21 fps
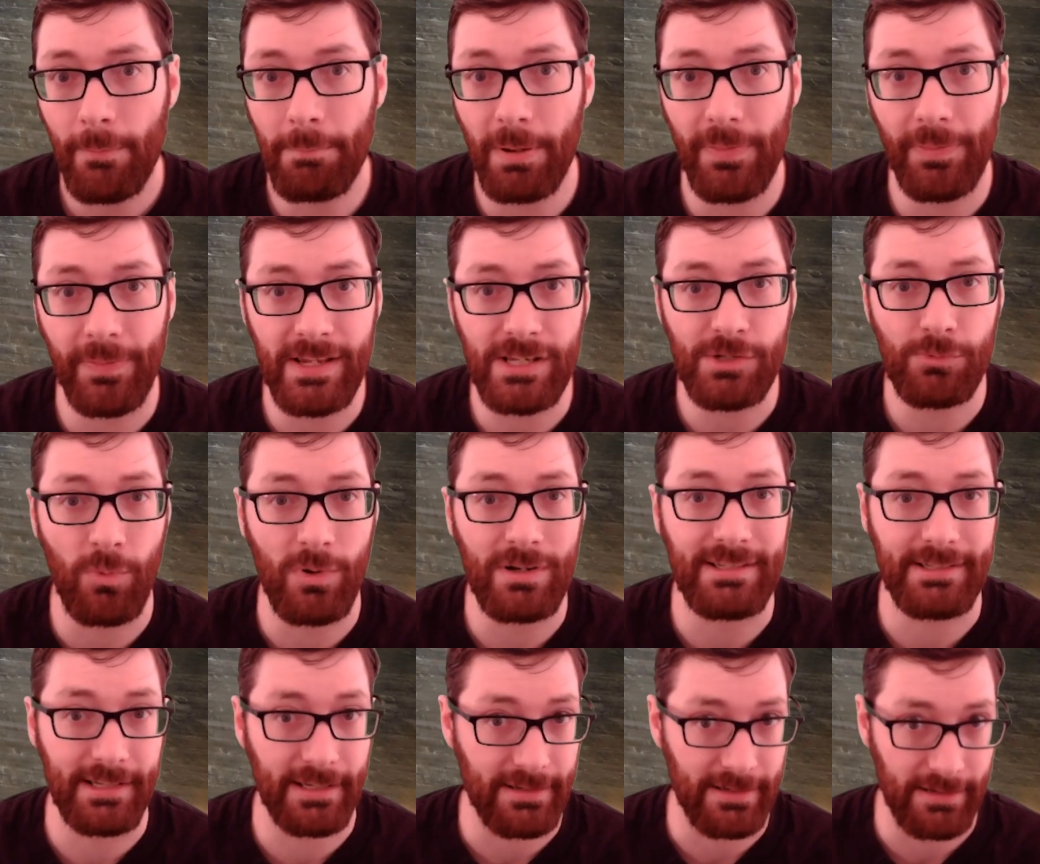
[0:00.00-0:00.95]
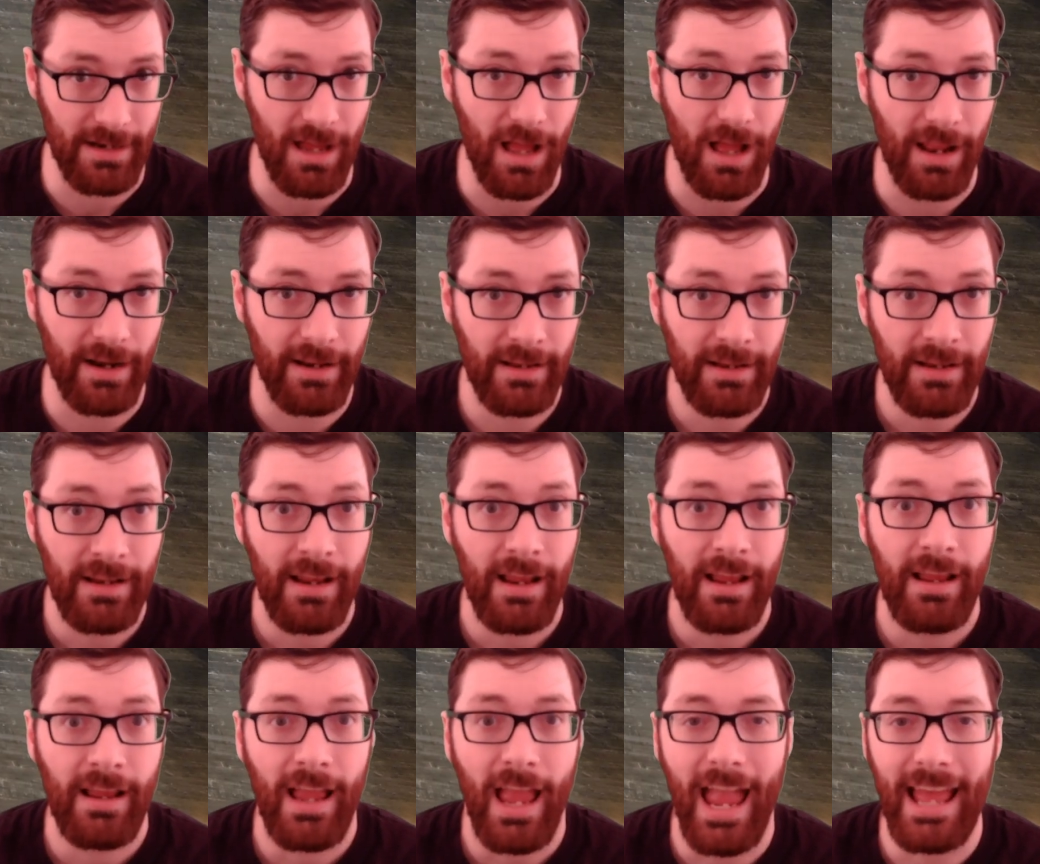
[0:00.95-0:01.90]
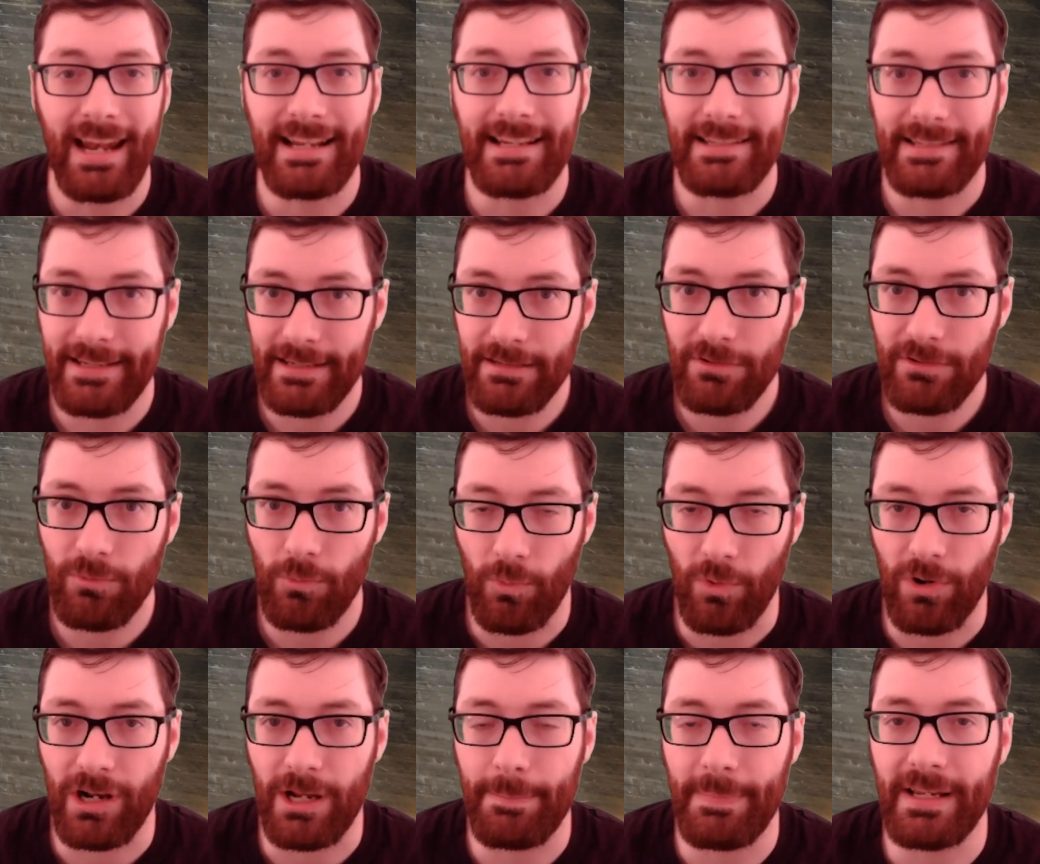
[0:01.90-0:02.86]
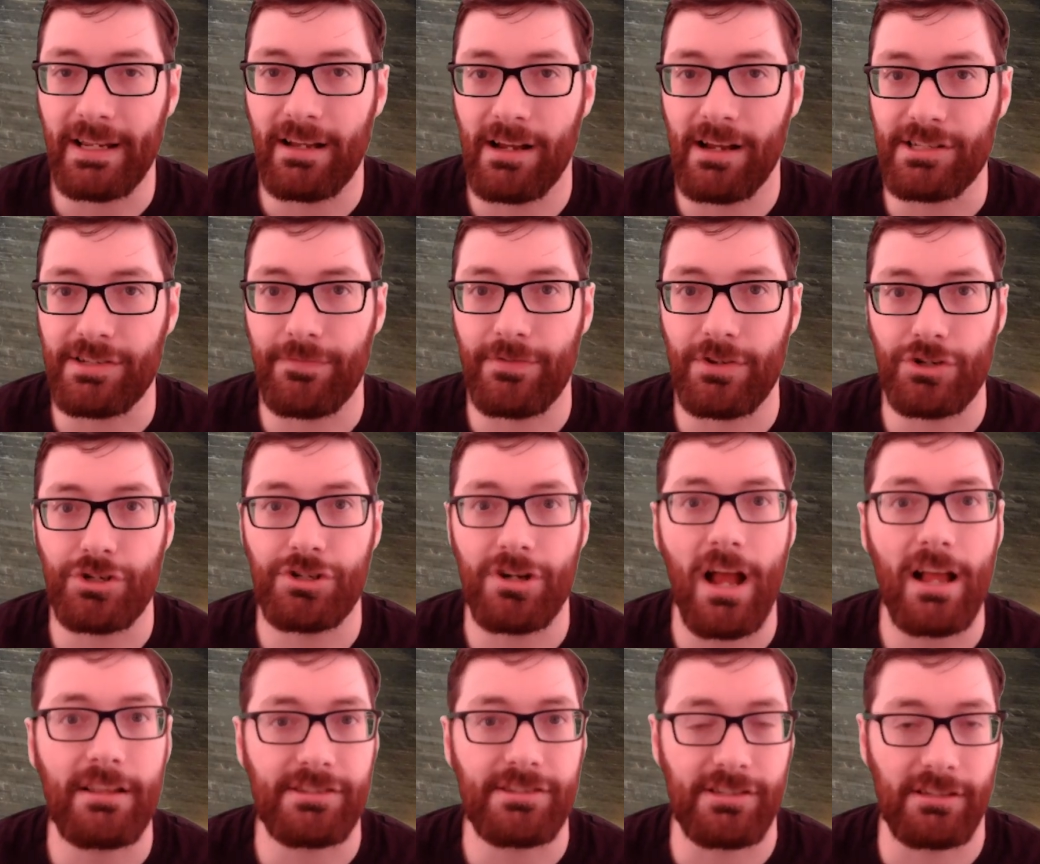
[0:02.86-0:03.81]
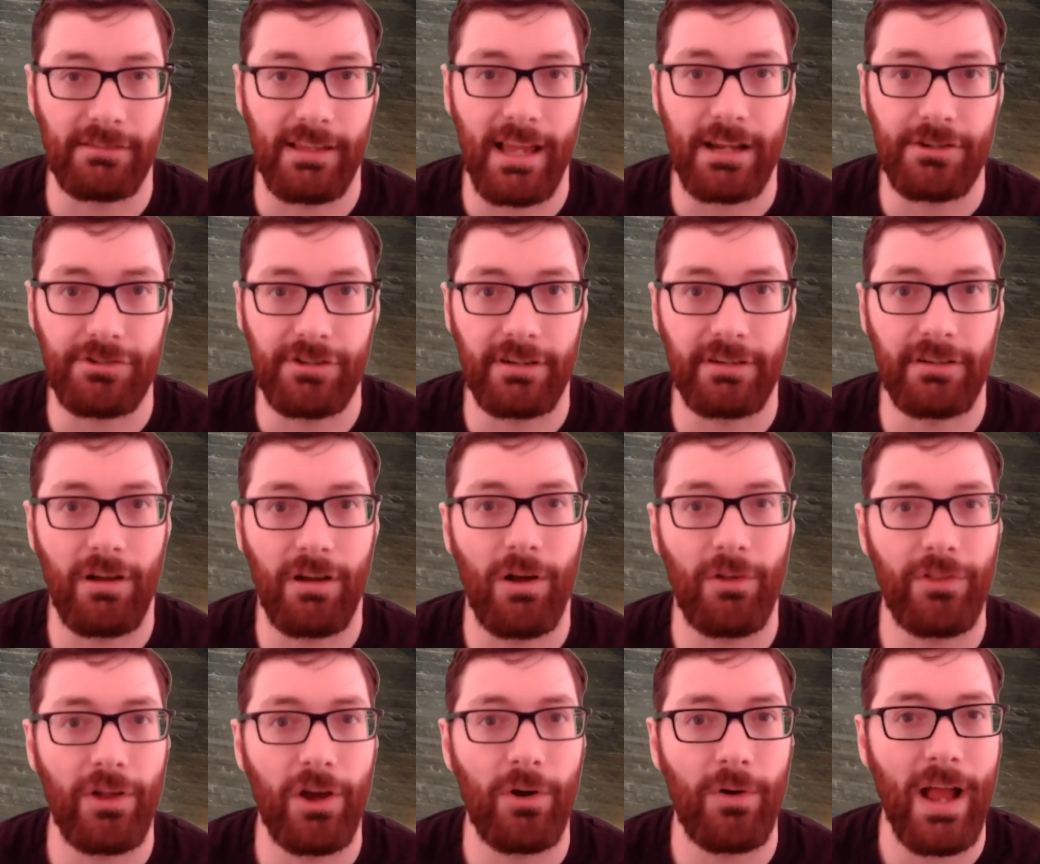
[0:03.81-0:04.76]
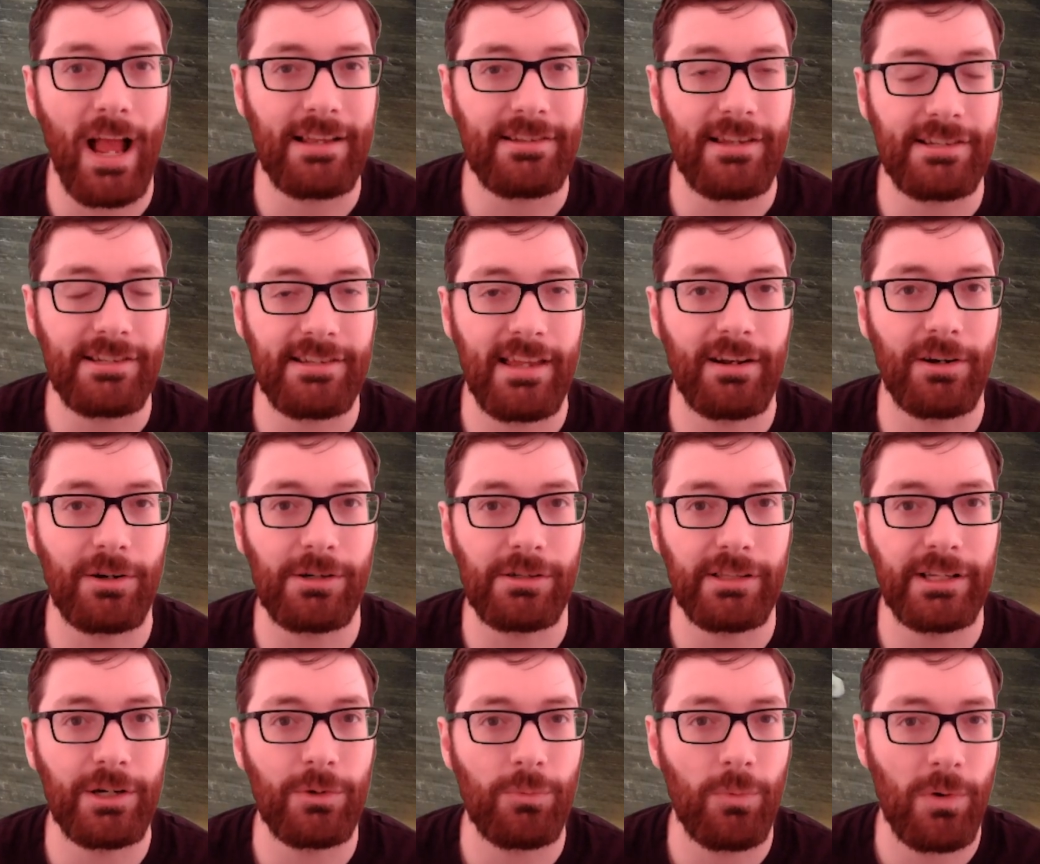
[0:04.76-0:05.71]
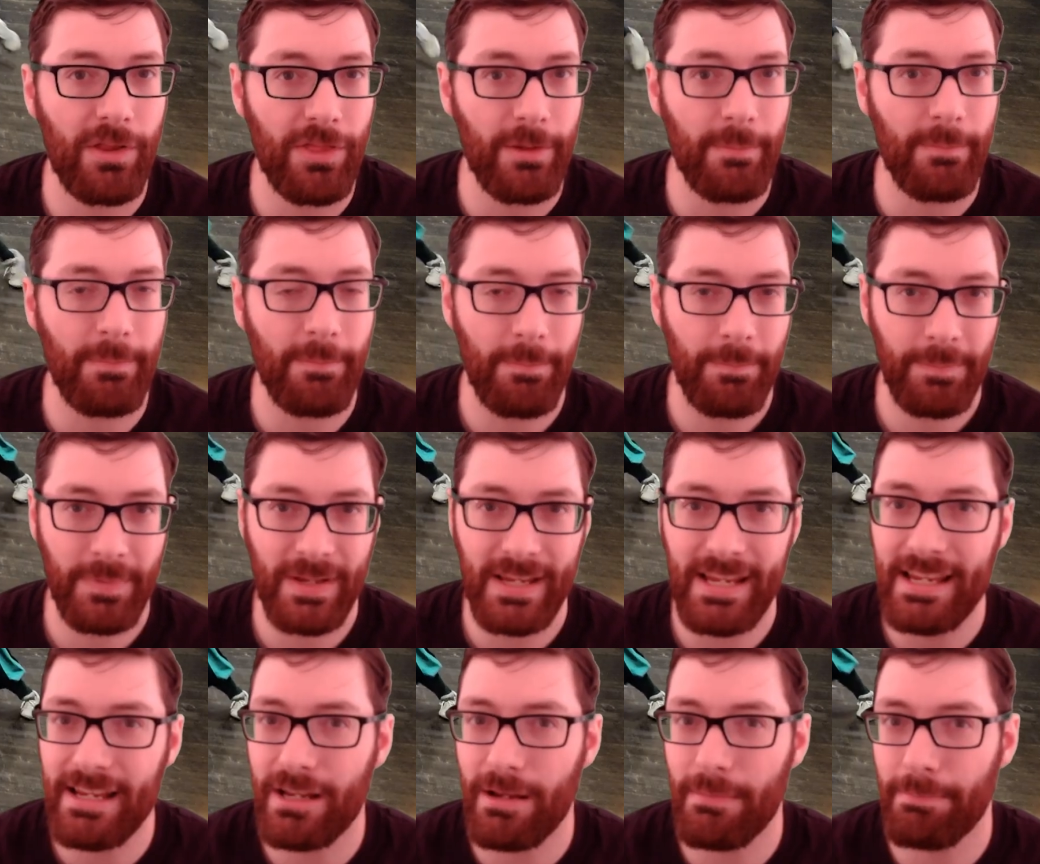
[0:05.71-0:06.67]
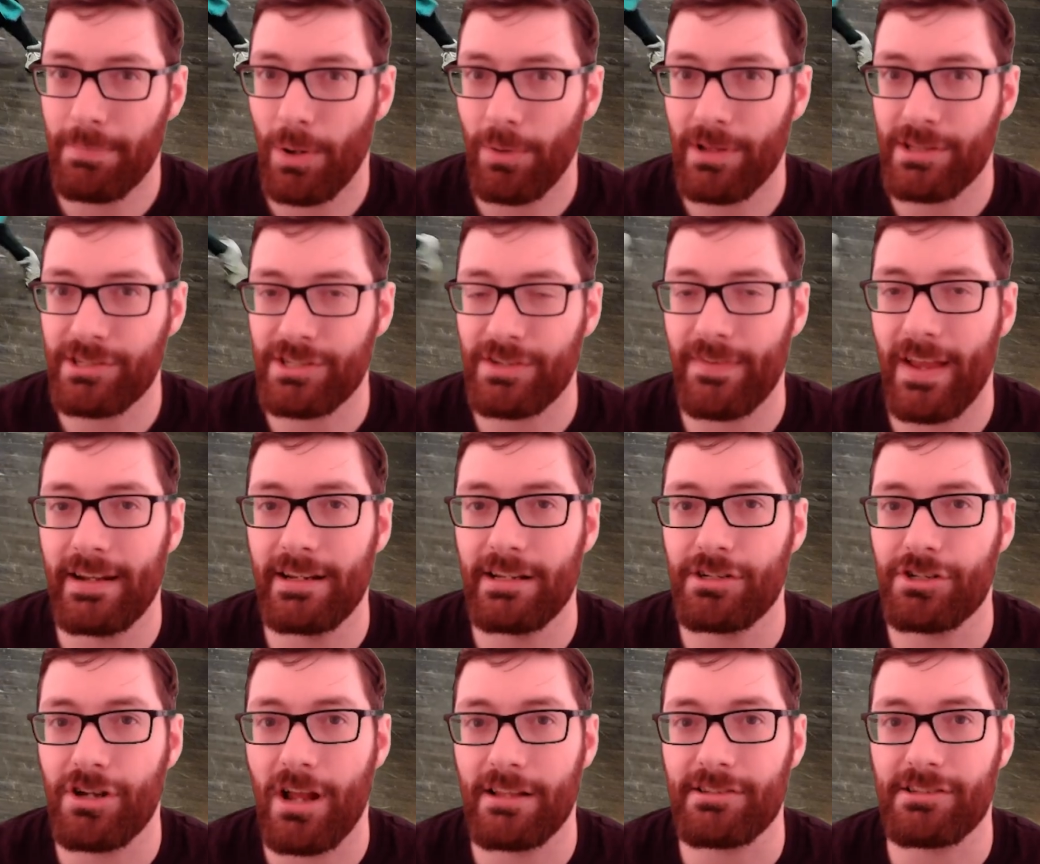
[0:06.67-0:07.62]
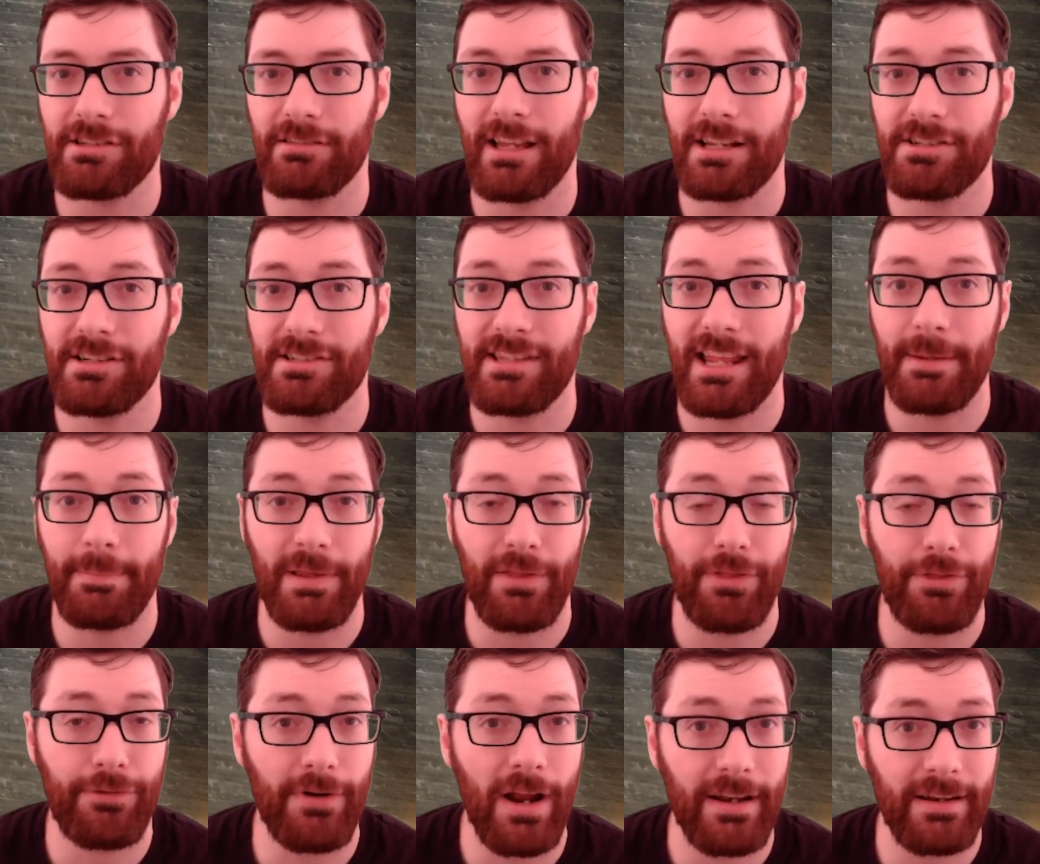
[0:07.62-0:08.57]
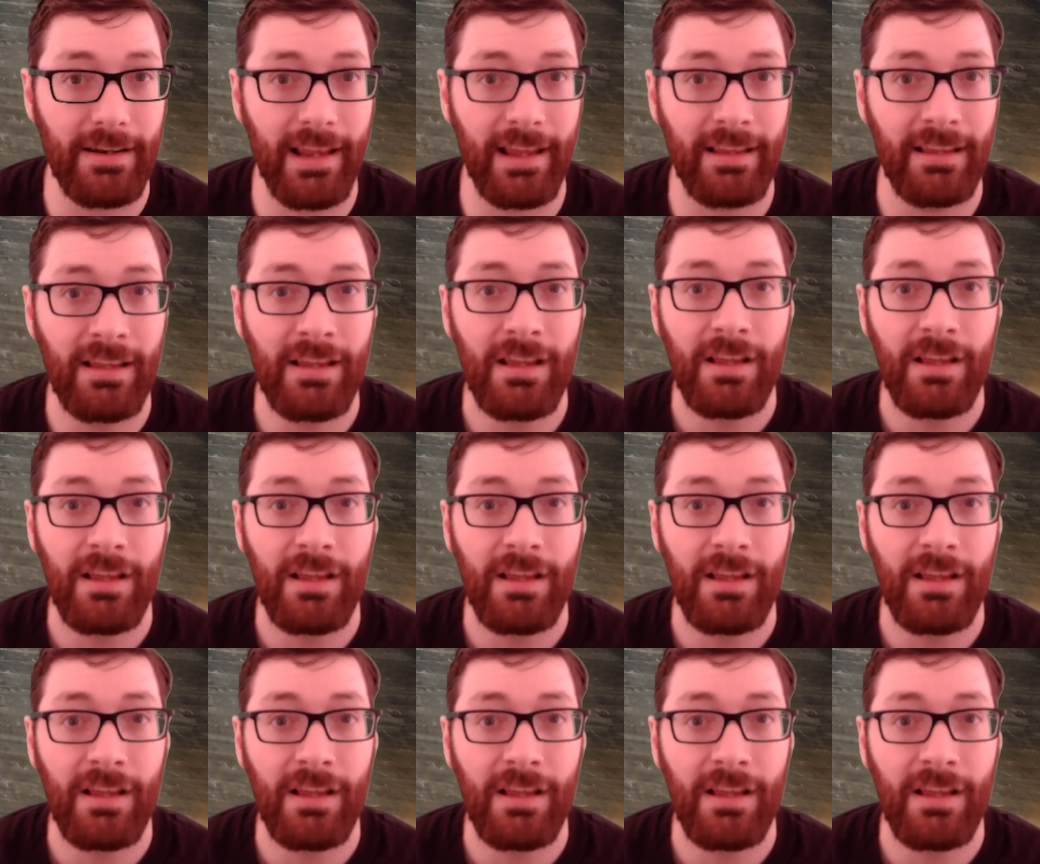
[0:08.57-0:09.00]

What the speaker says: But this one did not. And it didn't work because of the shot selection. Although, as I said earlier, one of the key components of any shot selection is that it be threatening.